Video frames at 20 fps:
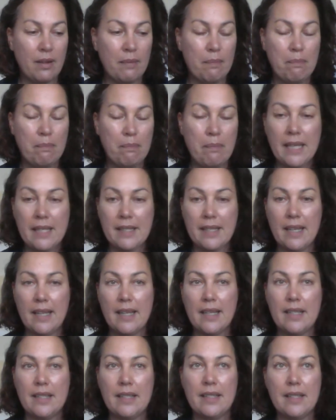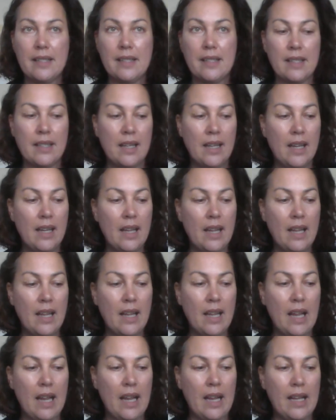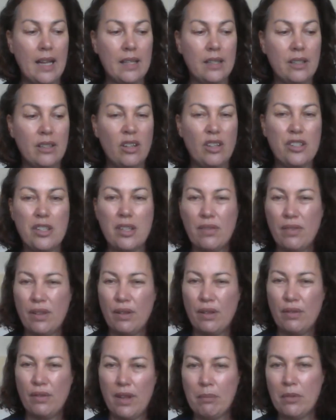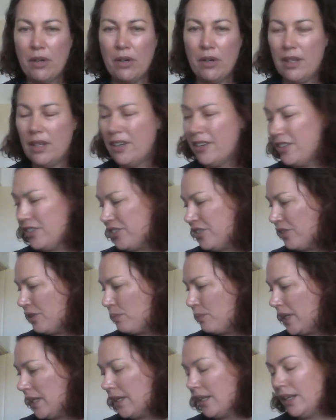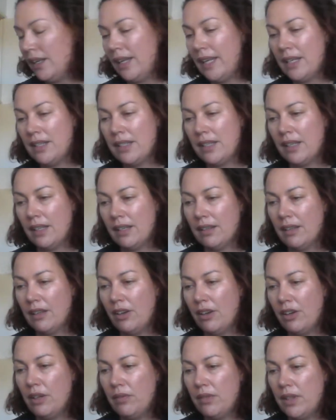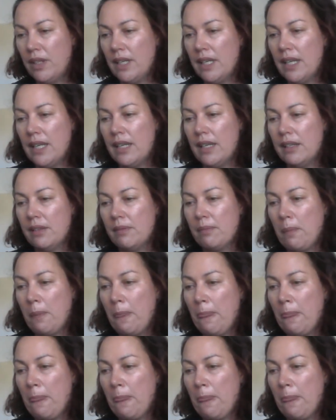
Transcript: magazines and lots of ephemera that I've sort of been collecting over the year.